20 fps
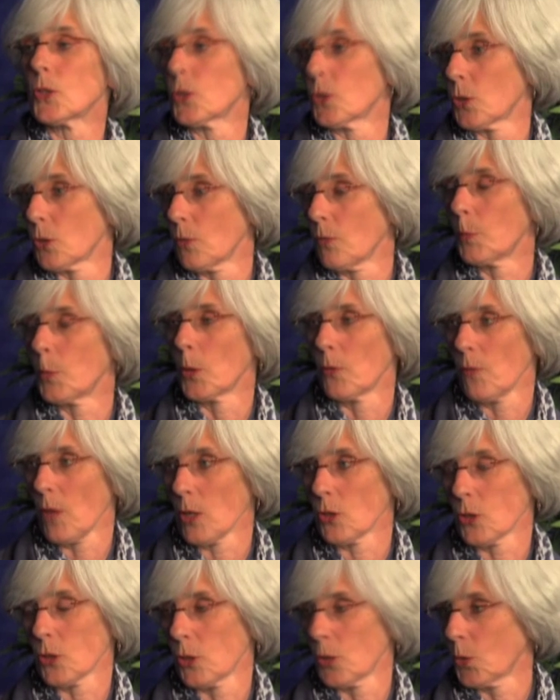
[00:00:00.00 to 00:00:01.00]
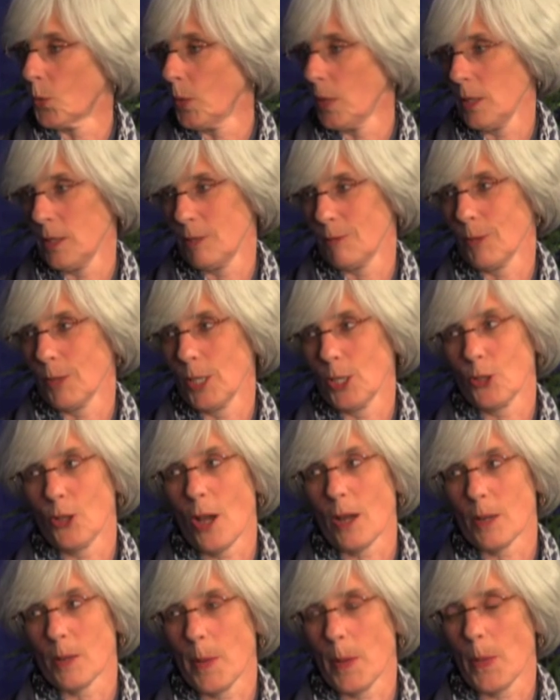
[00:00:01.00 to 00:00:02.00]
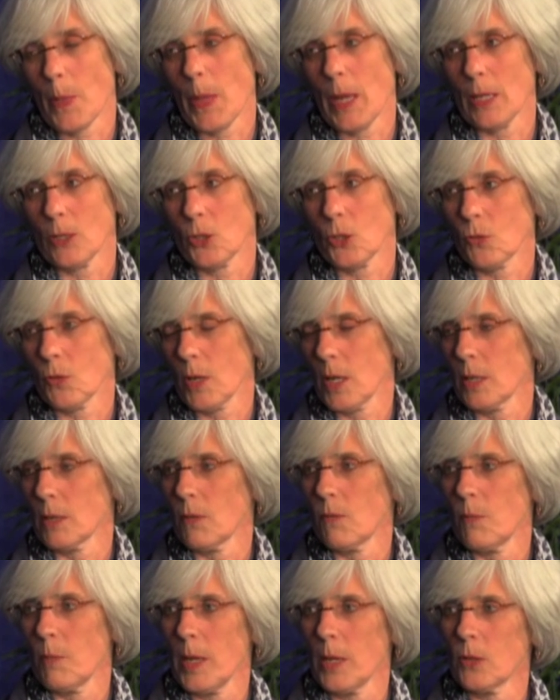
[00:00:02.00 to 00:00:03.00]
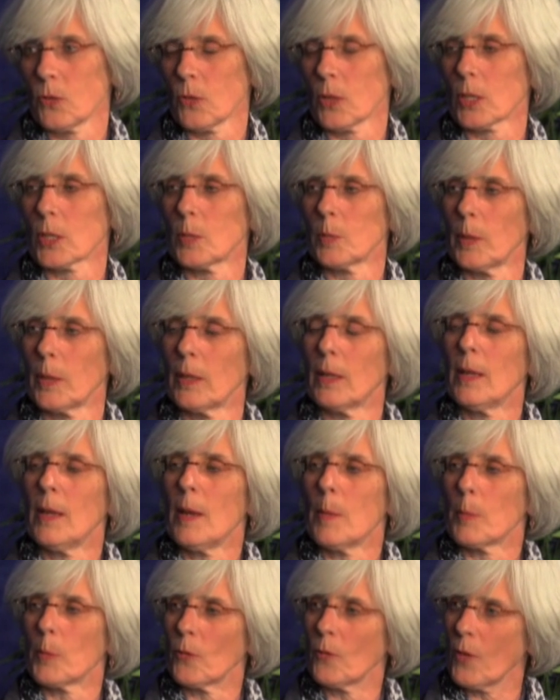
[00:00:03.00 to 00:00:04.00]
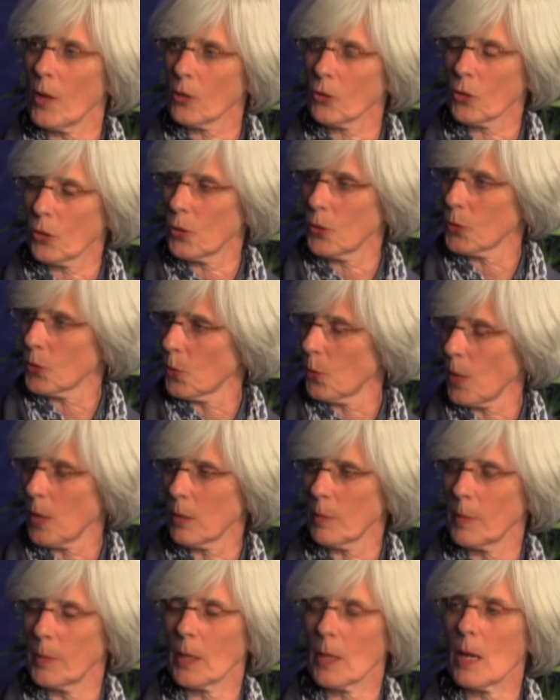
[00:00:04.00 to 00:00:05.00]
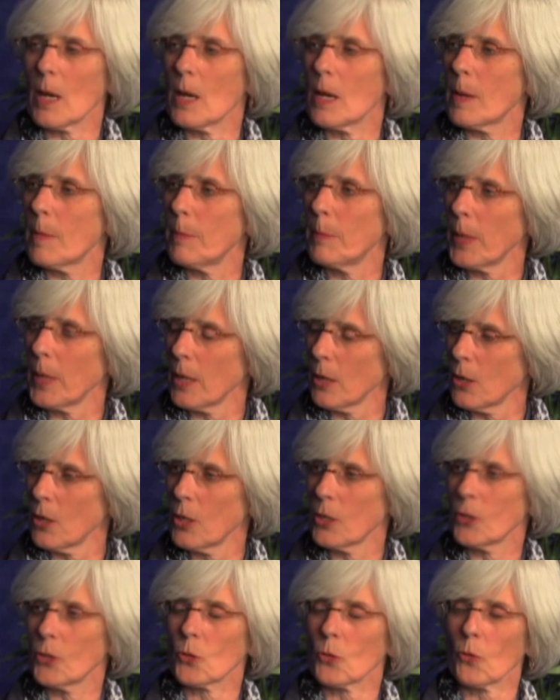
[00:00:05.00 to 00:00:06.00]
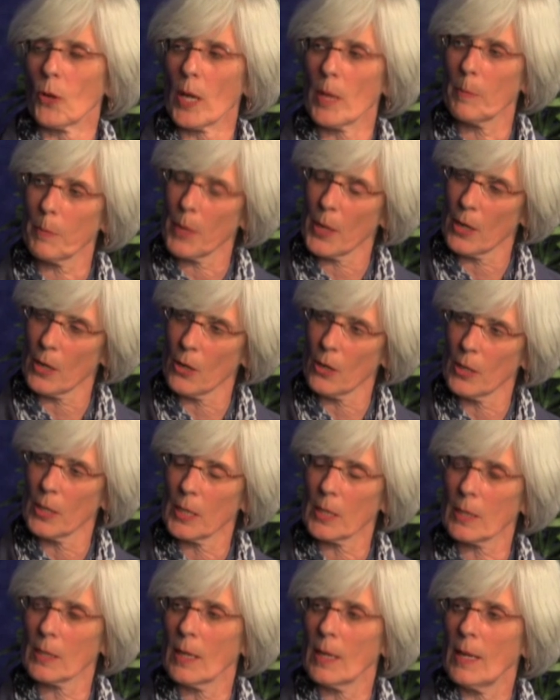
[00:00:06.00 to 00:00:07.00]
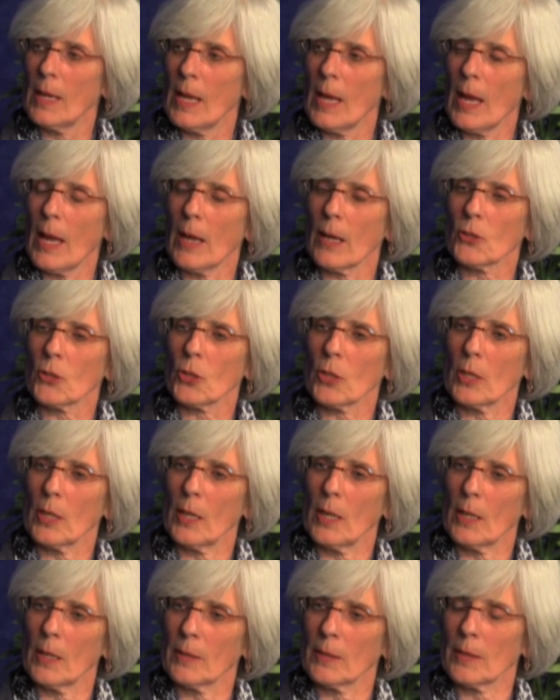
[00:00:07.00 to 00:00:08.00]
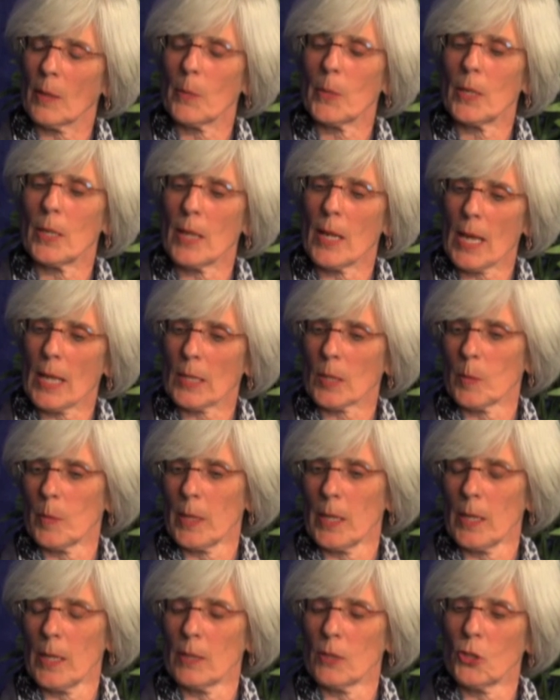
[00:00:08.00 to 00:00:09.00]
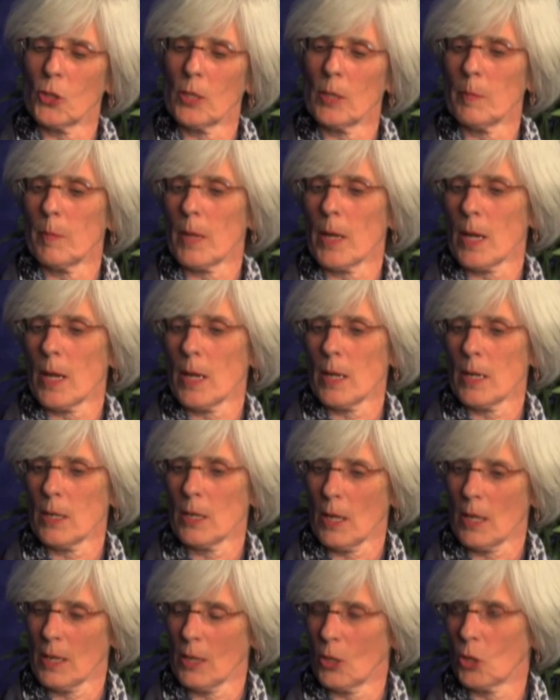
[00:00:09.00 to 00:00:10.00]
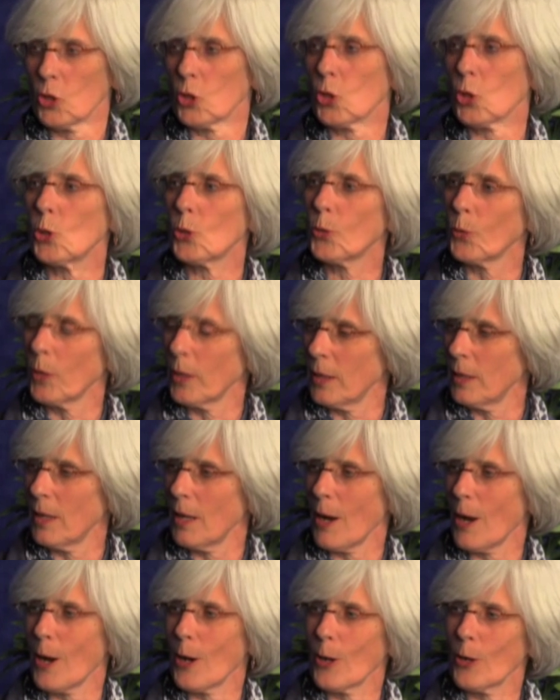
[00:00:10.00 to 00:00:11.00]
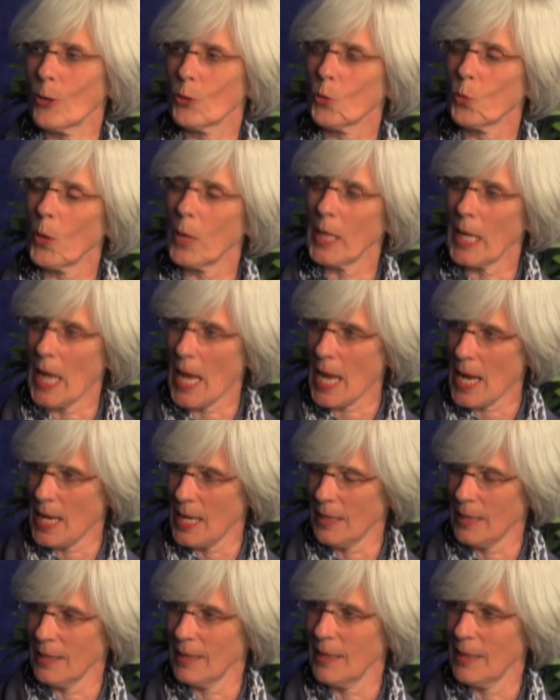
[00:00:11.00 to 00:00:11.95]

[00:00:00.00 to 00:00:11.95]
serve professionals. We didn't really talk about that strand of Matrix, but professionals are welcome to come, parents, grandparents. Actually, uh, someone had asked me, gee, my uh, children are 28.